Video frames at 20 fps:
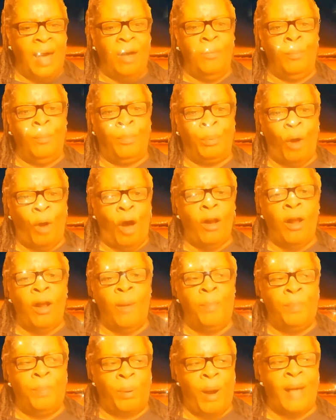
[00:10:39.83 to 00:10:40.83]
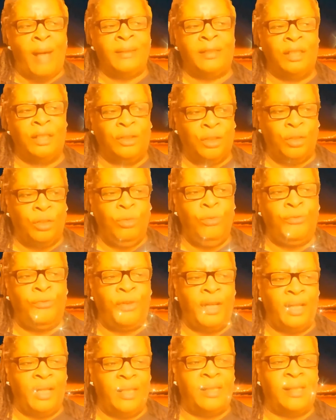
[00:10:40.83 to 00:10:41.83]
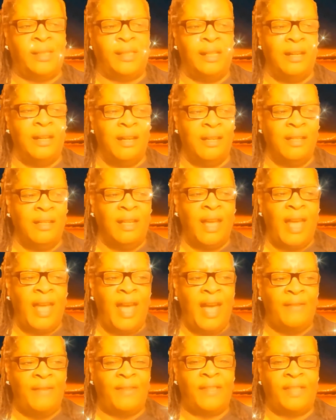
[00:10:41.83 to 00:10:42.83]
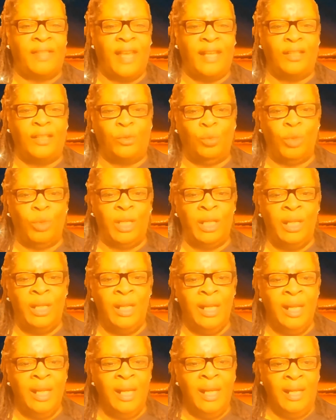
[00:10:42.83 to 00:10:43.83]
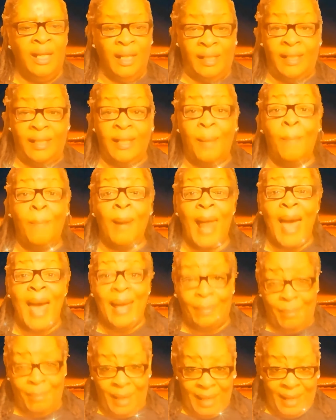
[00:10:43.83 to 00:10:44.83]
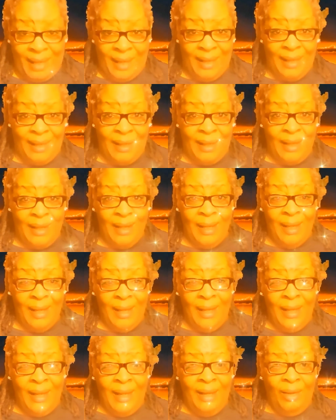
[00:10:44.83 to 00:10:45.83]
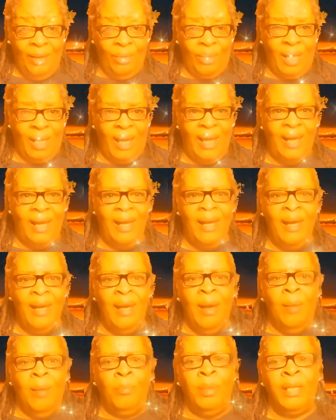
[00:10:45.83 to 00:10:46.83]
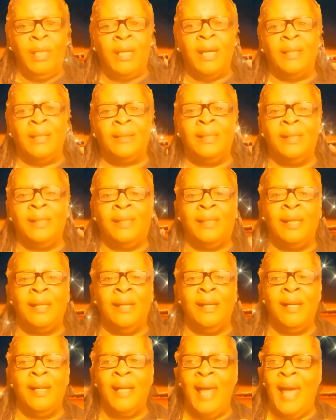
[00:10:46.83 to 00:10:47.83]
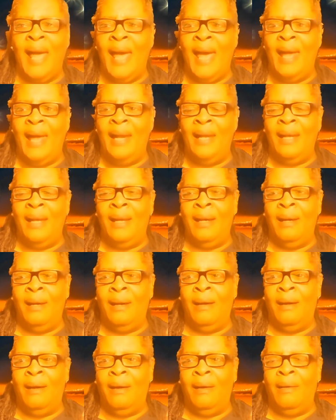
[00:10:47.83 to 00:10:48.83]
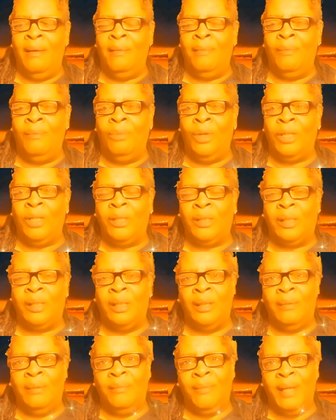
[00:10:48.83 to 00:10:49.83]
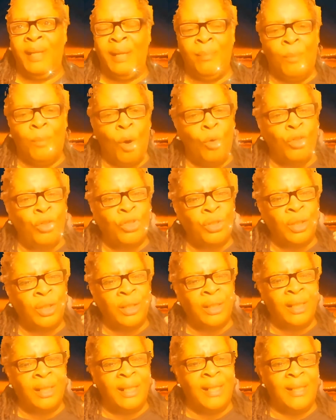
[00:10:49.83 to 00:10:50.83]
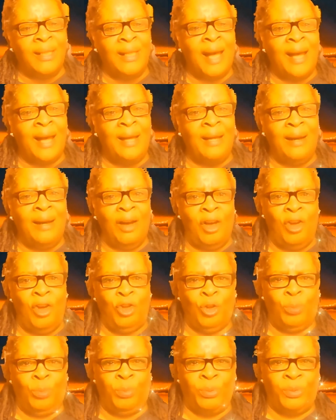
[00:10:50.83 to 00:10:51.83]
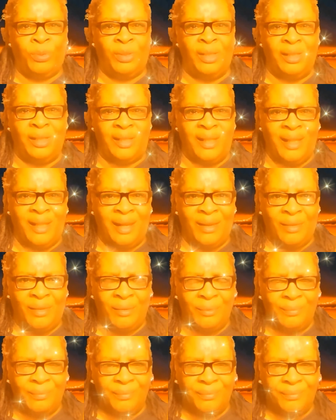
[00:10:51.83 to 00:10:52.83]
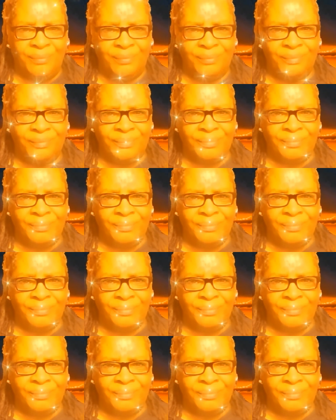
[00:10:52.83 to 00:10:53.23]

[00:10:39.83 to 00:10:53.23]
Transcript: a lot, brought a prostitute for his son to have sex with. This is a black man, okay? Because his son had uh was emotionally not a hundred percent together.